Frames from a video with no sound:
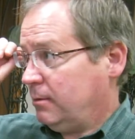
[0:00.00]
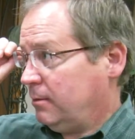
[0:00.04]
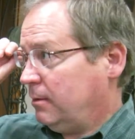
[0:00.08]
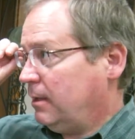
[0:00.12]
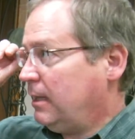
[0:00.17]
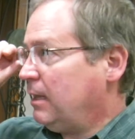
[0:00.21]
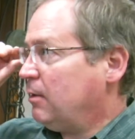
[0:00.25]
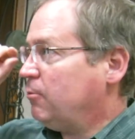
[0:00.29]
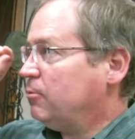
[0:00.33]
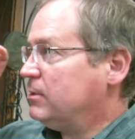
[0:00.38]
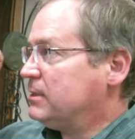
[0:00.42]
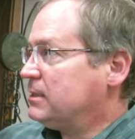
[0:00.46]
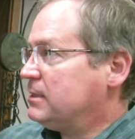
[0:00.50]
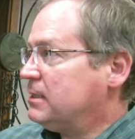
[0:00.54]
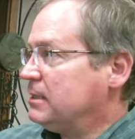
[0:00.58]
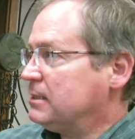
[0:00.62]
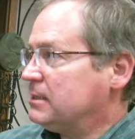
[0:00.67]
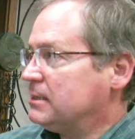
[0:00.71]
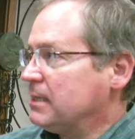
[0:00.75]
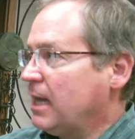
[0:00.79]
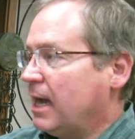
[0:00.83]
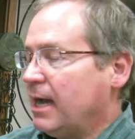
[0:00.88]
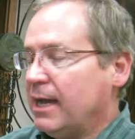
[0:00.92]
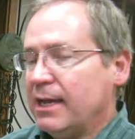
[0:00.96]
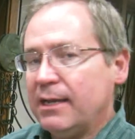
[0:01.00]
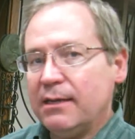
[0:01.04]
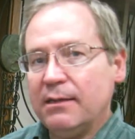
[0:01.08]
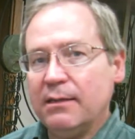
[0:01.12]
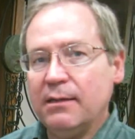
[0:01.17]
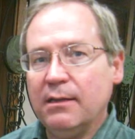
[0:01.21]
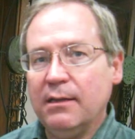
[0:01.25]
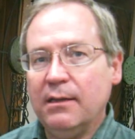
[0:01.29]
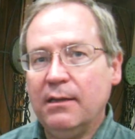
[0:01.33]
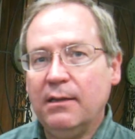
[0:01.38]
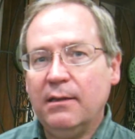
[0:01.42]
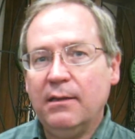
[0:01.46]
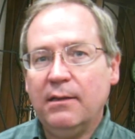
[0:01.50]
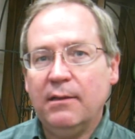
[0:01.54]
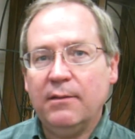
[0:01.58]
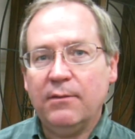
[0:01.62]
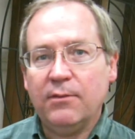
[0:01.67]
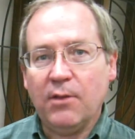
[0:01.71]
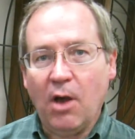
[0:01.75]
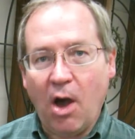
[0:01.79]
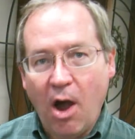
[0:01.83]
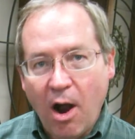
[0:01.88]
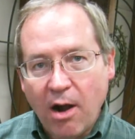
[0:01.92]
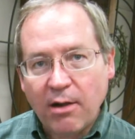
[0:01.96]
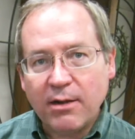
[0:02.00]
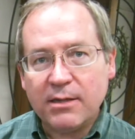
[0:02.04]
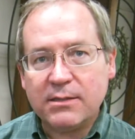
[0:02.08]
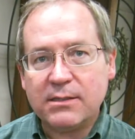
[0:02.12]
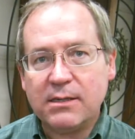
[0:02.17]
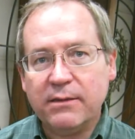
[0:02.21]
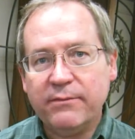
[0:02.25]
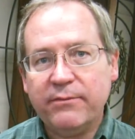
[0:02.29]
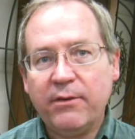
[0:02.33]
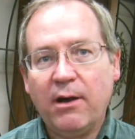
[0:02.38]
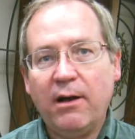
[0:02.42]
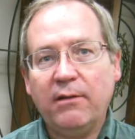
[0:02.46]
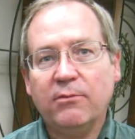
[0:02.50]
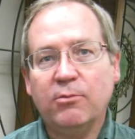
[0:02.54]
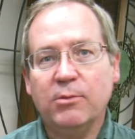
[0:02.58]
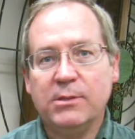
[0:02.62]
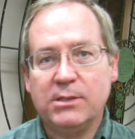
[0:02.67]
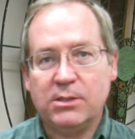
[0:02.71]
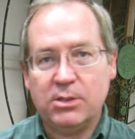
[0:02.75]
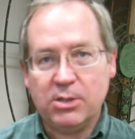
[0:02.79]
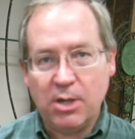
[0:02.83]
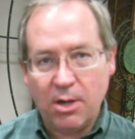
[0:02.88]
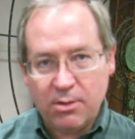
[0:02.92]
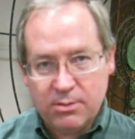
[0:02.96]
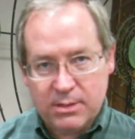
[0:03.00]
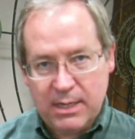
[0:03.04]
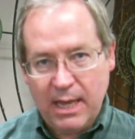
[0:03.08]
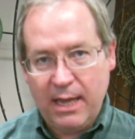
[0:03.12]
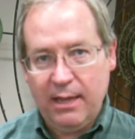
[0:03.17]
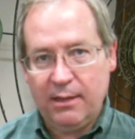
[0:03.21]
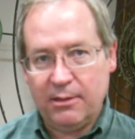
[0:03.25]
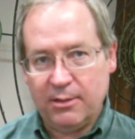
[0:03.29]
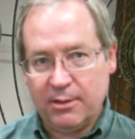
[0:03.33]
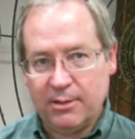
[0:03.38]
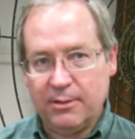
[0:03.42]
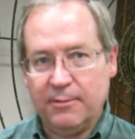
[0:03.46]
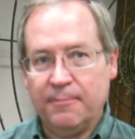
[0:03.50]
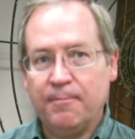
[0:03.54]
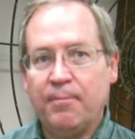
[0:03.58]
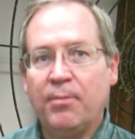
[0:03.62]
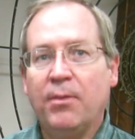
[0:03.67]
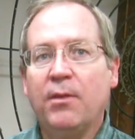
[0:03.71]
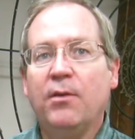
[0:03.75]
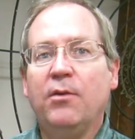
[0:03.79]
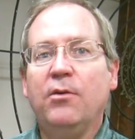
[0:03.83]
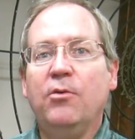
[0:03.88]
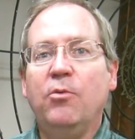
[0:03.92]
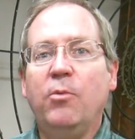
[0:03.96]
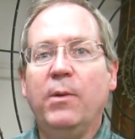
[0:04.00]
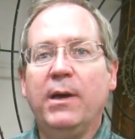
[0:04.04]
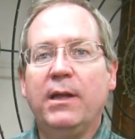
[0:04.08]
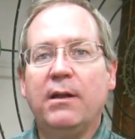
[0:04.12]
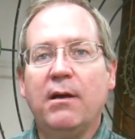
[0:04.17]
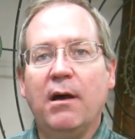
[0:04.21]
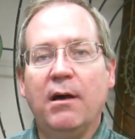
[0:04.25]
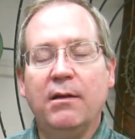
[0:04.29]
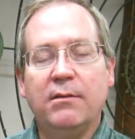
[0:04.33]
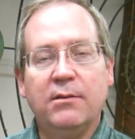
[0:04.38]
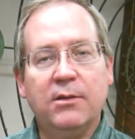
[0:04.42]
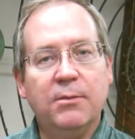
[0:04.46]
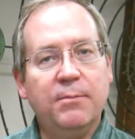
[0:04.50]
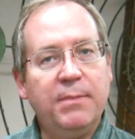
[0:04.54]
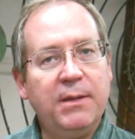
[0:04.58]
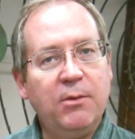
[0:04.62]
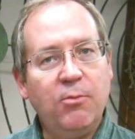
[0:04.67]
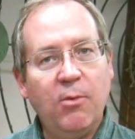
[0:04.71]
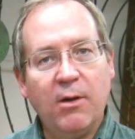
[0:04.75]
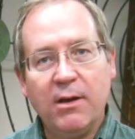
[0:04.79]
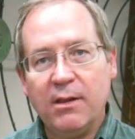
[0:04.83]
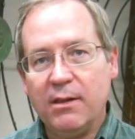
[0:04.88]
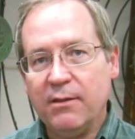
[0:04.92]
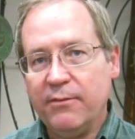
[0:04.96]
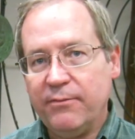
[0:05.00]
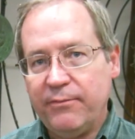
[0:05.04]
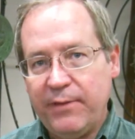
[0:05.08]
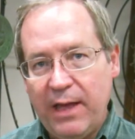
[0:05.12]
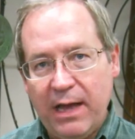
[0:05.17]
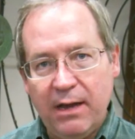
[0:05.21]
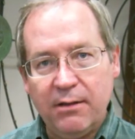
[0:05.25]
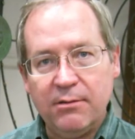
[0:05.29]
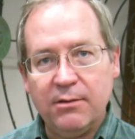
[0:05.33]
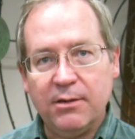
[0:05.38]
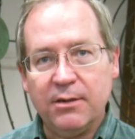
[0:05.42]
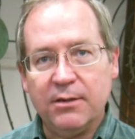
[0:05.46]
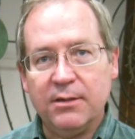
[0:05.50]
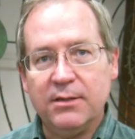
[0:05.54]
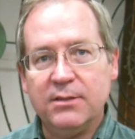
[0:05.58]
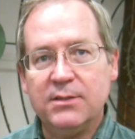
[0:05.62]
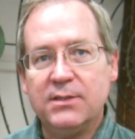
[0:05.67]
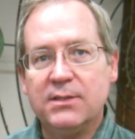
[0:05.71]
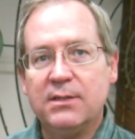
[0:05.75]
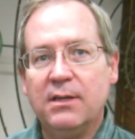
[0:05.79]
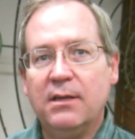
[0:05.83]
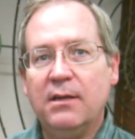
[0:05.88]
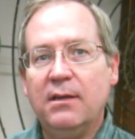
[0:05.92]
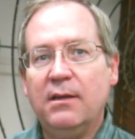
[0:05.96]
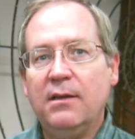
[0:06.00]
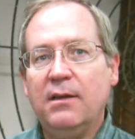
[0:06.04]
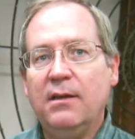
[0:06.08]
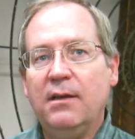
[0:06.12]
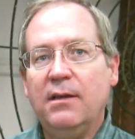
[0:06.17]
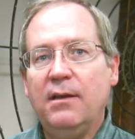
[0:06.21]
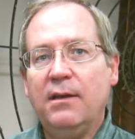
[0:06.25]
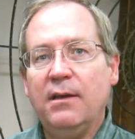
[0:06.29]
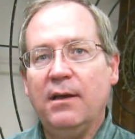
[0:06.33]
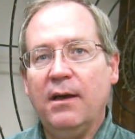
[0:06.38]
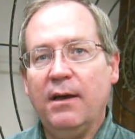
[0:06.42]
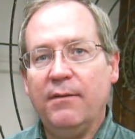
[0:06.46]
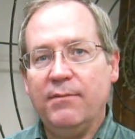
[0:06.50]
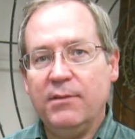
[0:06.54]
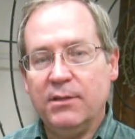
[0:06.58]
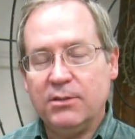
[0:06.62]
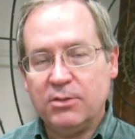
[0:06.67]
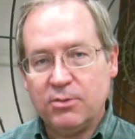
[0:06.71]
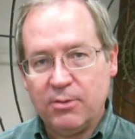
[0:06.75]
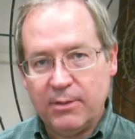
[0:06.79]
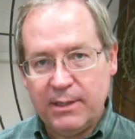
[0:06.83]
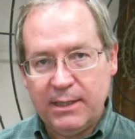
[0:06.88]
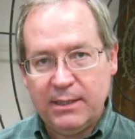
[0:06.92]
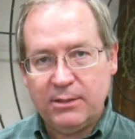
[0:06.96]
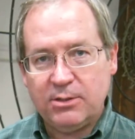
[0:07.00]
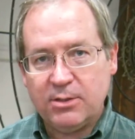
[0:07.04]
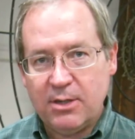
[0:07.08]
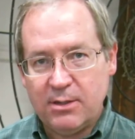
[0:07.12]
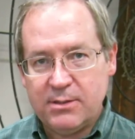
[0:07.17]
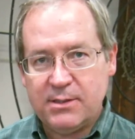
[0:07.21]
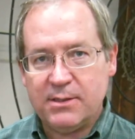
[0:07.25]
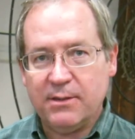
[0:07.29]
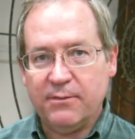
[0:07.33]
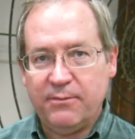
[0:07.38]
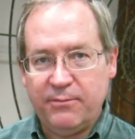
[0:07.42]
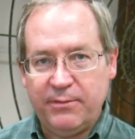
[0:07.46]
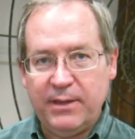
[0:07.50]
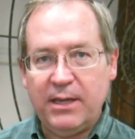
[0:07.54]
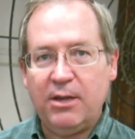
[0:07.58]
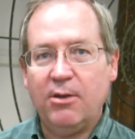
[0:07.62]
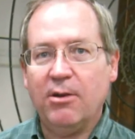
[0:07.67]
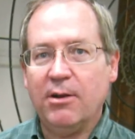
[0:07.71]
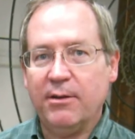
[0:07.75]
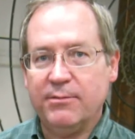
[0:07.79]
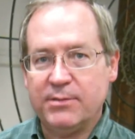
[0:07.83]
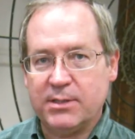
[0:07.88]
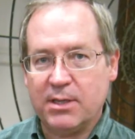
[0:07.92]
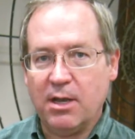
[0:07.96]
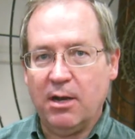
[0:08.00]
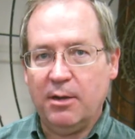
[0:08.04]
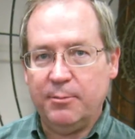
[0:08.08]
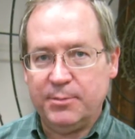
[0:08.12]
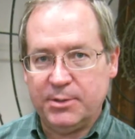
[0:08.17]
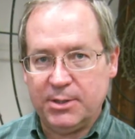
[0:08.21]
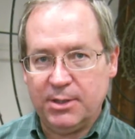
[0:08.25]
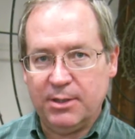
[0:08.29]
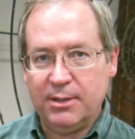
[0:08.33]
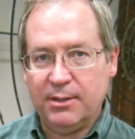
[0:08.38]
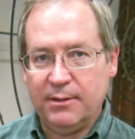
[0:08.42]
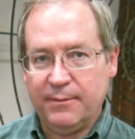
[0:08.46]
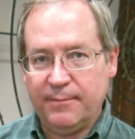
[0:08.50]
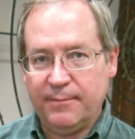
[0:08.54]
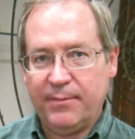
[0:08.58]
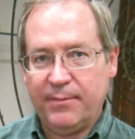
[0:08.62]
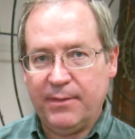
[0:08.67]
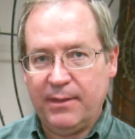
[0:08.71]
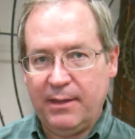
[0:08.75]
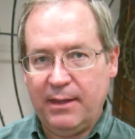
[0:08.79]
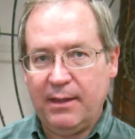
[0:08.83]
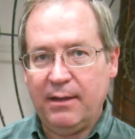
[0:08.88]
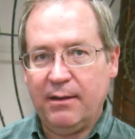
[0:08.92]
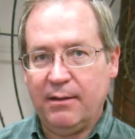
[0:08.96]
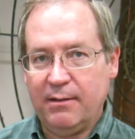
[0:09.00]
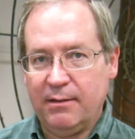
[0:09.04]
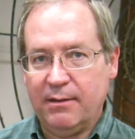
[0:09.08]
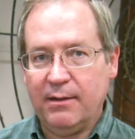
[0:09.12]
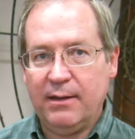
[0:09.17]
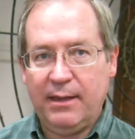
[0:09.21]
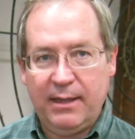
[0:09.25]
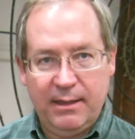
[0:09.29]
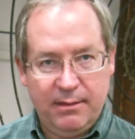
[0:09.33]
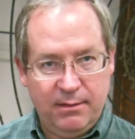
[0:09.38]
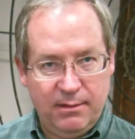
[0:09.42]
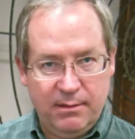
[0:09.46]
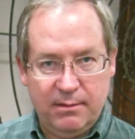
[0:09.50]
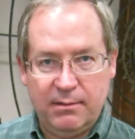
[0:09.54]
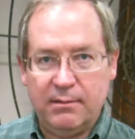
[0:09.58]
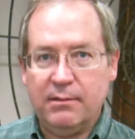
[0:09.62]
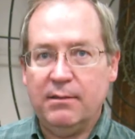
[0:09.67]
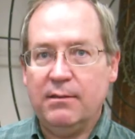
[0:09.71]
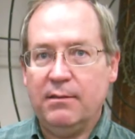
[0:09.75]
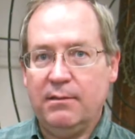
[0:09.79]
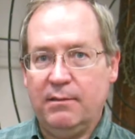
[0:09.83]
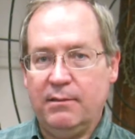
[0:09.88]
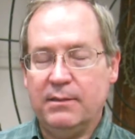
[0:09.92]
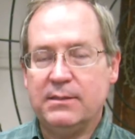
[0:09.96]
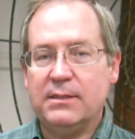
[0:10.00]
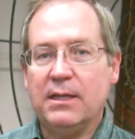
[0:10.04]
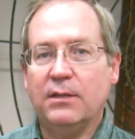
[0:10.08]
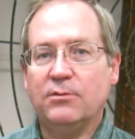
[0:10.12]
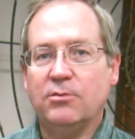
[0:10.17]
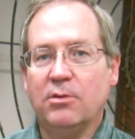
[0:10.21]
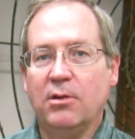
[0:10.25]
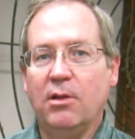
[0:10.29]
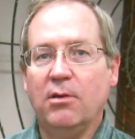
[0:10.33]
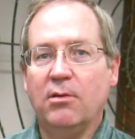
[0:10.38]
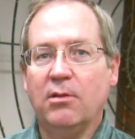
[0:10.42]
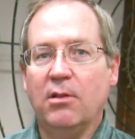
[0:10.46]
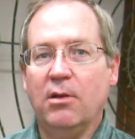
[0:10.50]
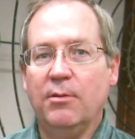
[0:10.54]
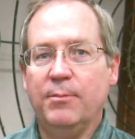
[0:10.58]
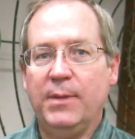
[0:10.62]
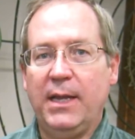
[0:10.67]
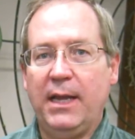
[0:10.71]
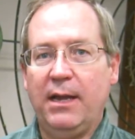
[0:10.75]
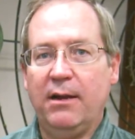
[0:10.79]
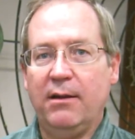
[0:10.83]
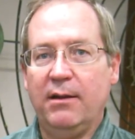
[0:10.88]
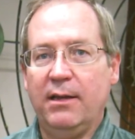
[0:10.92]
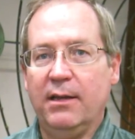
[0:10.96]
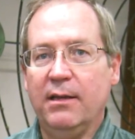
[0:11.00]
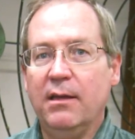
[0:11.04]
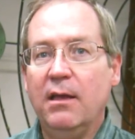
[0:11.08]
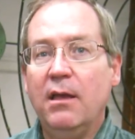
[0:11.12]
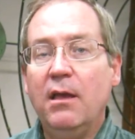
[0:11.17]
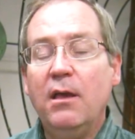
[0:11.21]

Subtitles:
It was designed, the artist involved was Joe Taylor, who went on to be one of the founders of the traditions of figurative sculpture here in the central Oklahoma area.